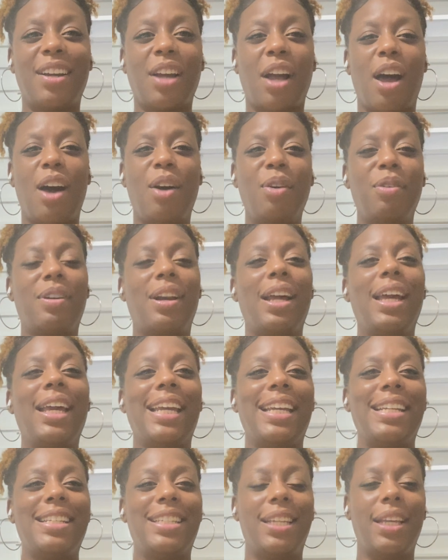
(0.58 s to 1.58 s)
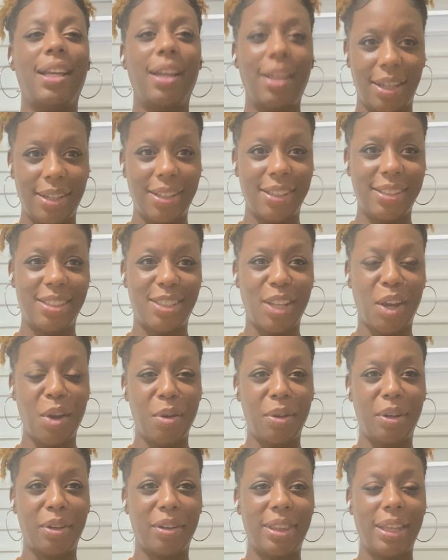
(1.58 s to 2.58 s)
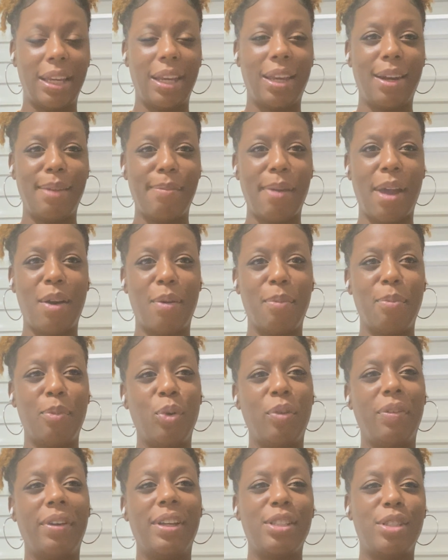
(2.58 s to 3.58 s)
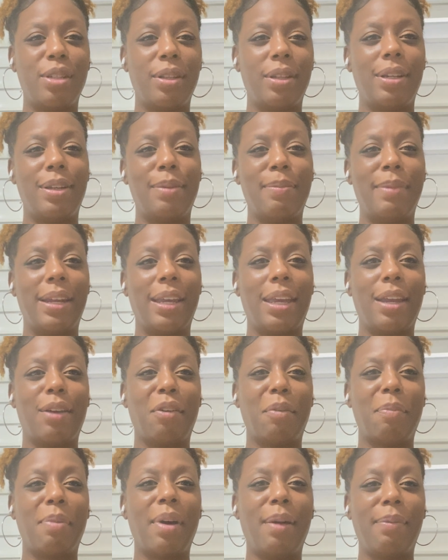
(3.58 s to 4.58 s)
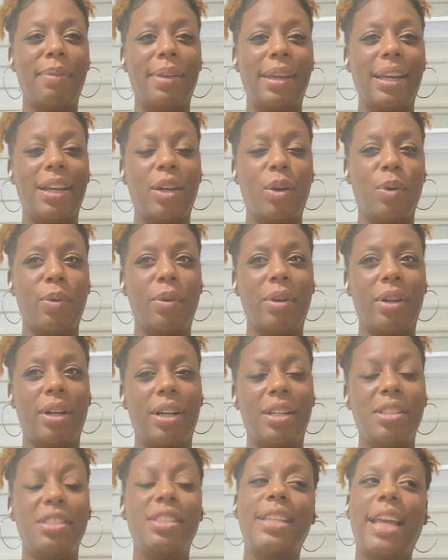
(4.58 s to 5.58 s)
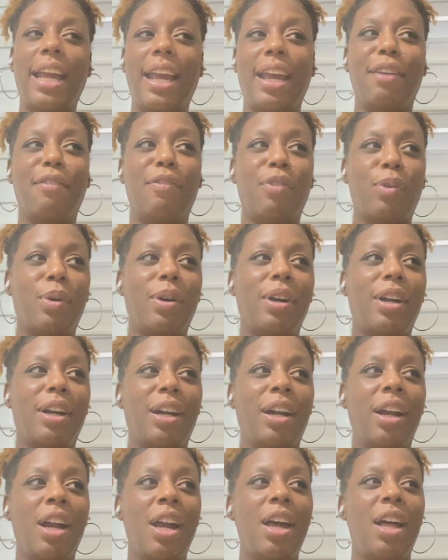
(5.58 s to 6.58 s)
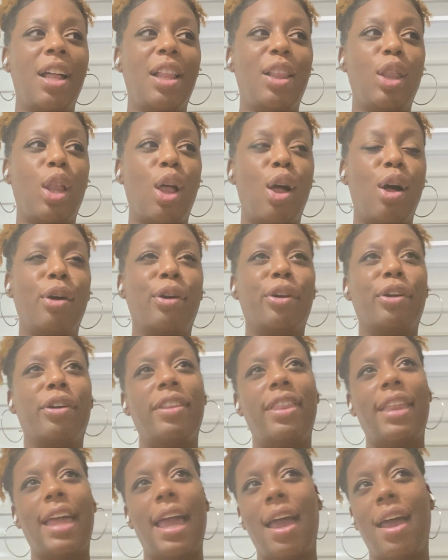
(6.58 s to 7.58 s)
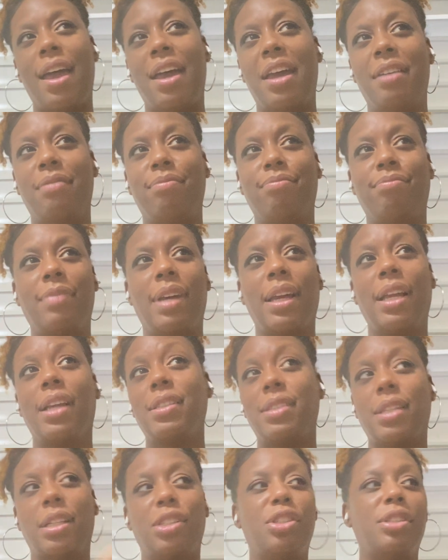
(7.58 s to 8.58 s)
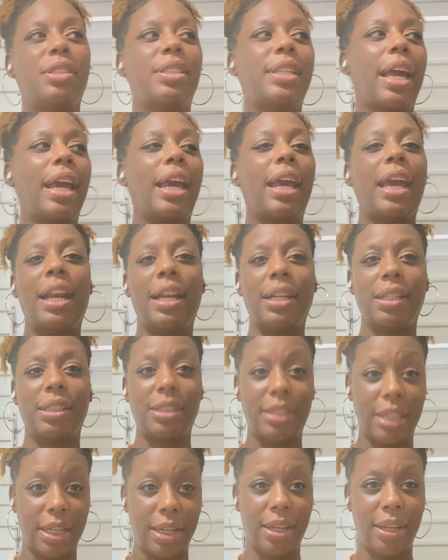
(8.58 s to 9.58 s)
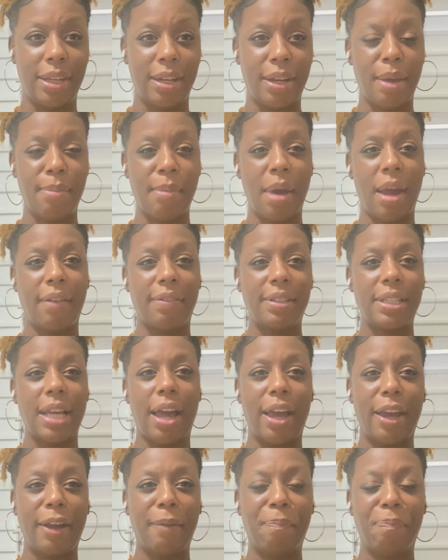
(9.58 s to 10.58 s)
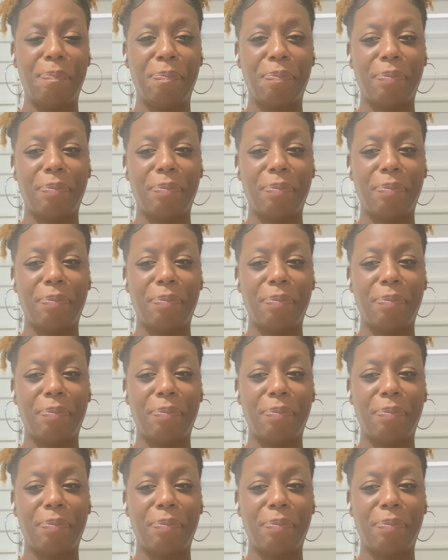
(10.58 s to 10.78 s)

All right. So you're thinking about moving to the Dominican Republic or staying for longer than, I guess I should say, an extended amount of time.